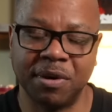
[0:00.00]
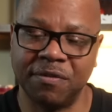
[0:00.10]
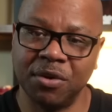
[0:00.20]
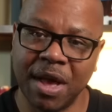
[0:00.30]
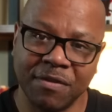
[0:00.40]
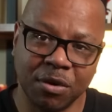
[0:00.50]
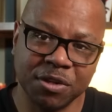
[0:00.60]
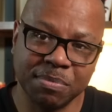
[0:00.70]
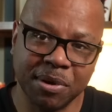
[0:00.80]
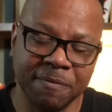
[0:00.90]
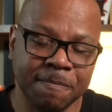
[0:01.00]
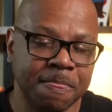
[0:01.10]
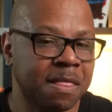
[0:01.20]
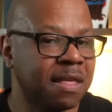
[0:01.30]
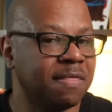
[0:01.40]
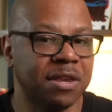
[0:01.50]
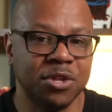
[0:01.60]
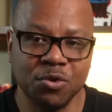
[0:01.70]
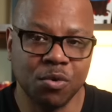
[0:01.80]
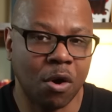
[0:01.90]
If you don't have the Holy Spirit, then
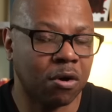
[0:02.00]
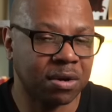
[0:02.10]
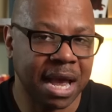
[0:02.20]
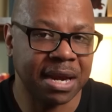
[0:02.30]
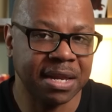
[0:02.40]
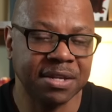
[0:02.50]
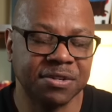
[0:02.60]
you are not His.